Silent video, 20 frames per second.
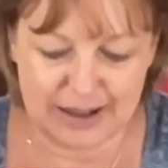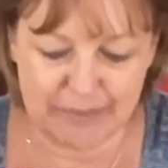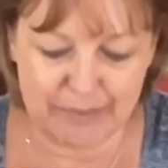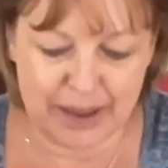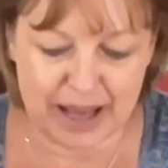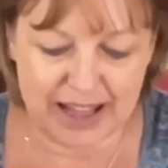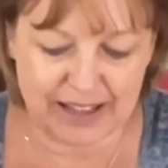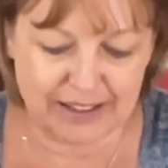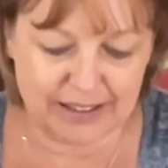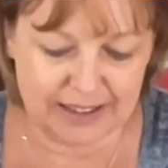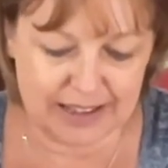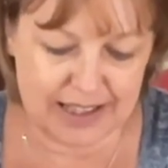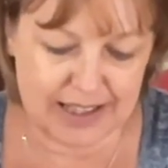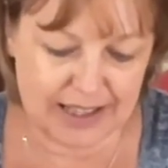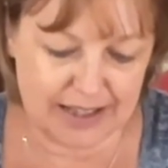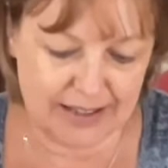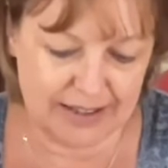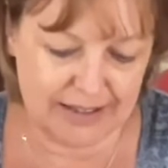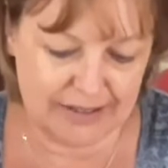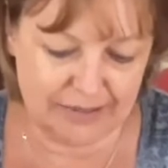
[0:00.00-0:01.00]

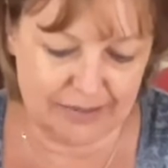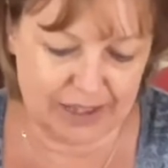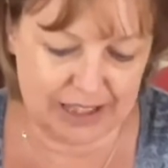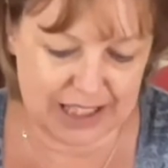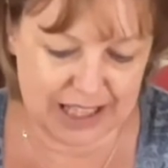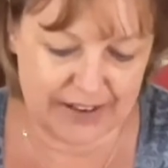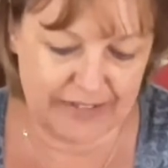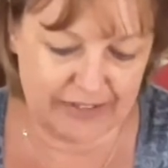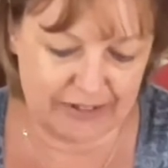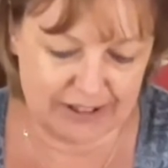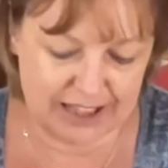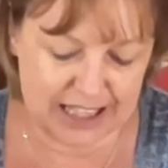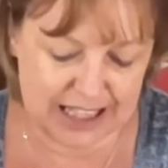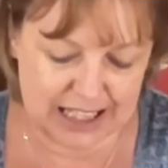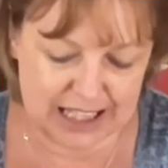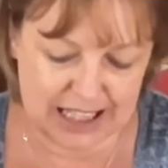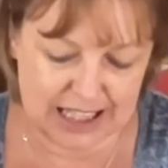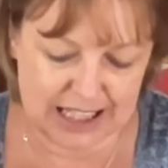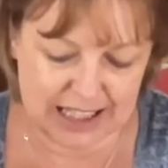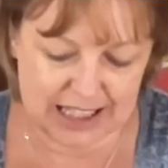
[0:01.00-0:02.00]
belt, whatever it
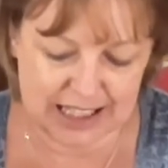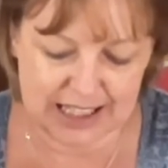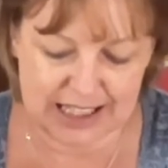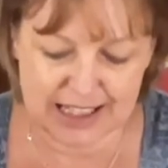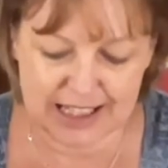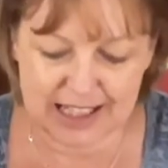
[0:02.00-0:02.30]
is,